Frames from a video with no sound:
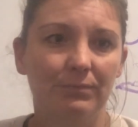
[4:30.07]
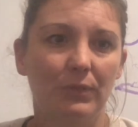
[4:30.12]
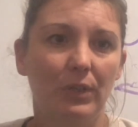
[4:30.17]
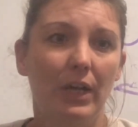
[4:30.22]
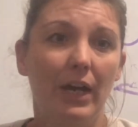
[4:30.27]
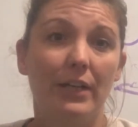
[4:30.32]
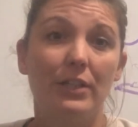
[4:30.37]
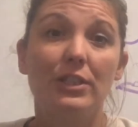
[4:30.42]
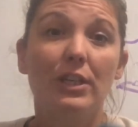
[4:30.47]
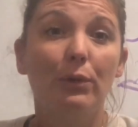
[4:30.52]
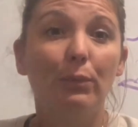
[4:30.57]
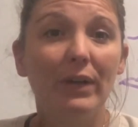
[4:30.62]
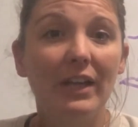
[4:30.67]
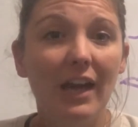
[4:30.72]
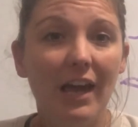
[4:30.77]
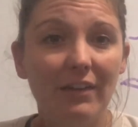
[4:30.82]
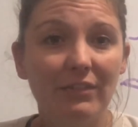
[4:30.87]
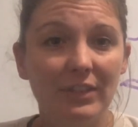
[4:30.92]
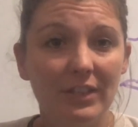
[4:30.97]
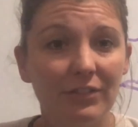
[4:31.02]
Okay, so we
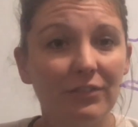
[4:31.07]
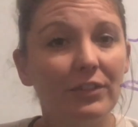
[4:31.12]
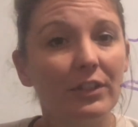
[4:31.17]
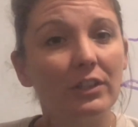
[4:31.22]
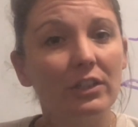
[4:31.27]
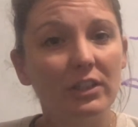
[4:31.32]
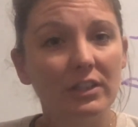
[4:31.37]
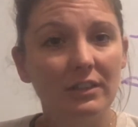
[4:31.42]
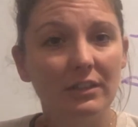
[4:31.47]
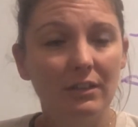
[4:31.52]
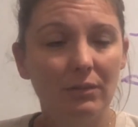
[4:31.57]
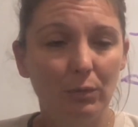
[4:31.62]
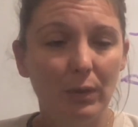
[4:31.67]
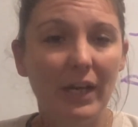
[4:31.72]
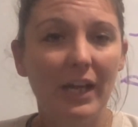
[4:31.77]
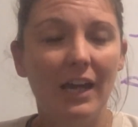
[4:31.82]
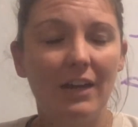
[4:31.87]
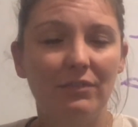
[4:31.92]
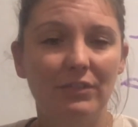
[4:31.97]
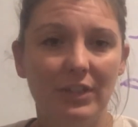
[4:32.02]
have
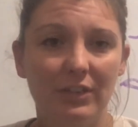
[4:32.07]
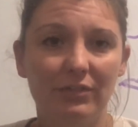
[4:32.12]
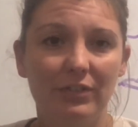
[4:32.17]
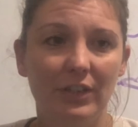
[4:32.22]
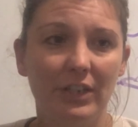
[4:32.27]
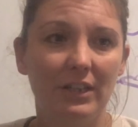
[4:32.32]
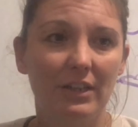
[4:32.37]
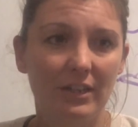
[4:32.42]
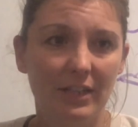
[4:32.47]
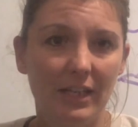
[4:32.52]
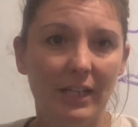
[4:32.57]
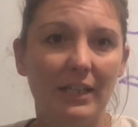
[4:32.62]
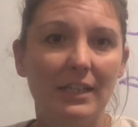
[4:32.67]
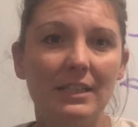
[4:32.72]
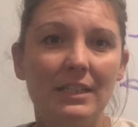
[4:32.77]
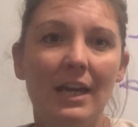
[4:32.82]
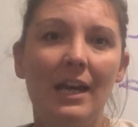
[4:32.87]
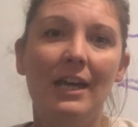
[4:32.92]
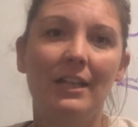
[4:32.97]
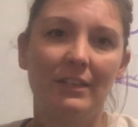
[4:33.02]
different things
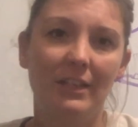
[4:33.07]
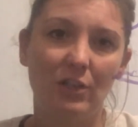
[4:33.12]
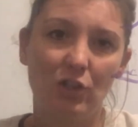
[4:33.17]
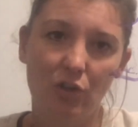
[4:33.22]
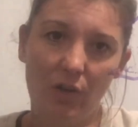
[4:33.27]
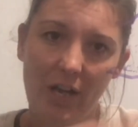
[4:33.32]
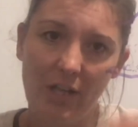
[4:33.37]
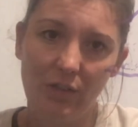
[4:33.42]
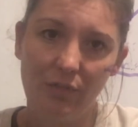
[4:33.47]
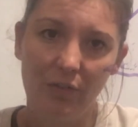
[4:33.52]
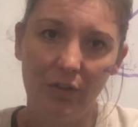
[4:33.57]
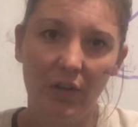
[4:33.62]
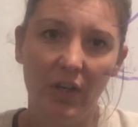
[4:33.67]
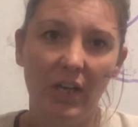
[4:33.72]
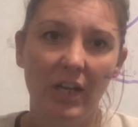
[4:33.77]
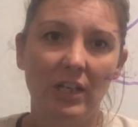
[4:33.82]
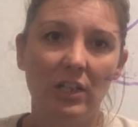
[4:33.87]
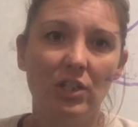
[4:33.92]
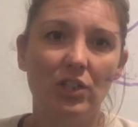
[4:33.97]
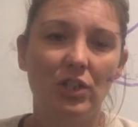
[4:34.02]
that transfer
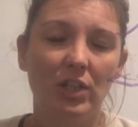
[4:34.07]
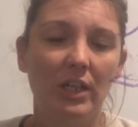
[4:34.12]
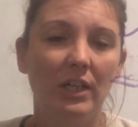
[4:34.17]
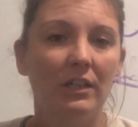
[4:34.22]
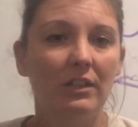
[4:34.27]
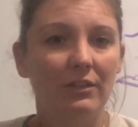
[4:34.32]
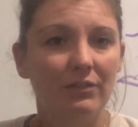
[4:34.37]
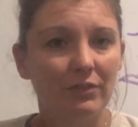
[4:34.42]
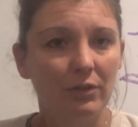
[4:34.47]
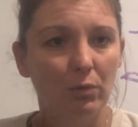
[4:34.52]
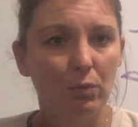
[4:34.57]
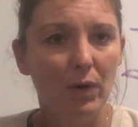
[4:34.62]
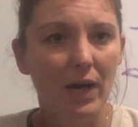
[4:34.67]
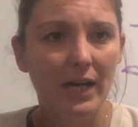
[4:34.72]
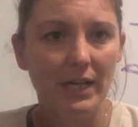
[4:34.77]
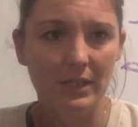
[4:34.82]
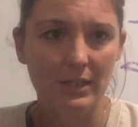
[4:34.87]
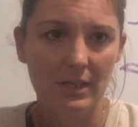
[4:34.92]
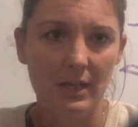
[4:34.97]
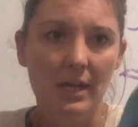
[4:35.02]
energy in different
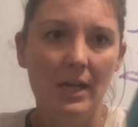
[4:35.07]
ways.